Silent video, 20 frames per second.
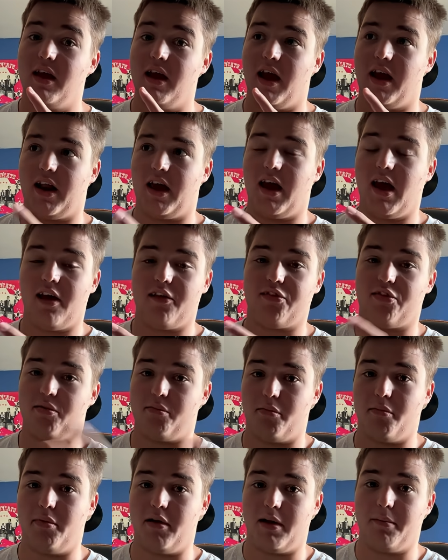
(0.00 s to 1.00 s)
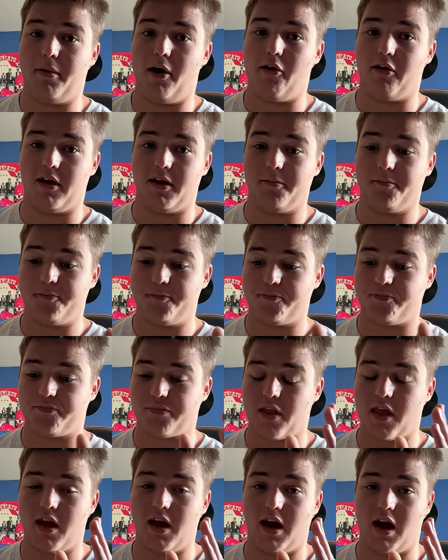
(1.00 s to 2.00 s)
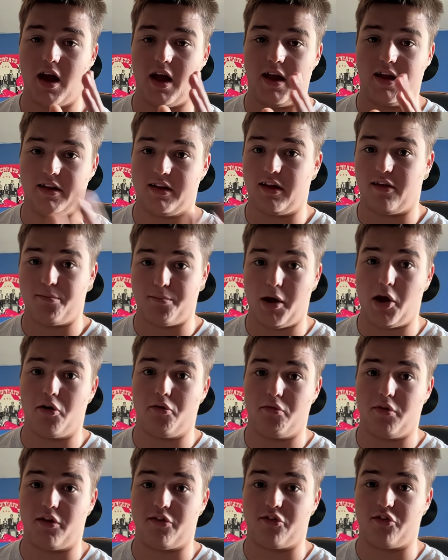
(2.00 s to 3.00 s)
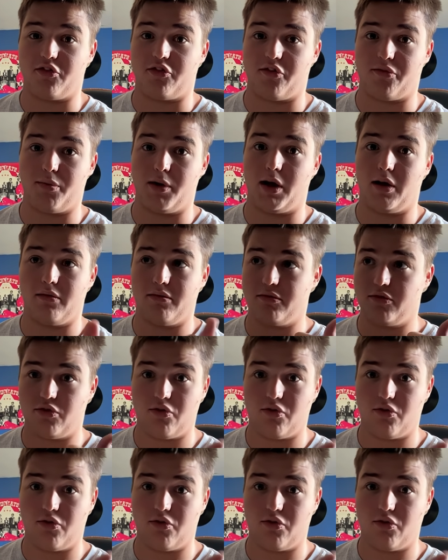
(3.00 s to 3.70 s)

And I asked them a bit about it, and did my own research as well.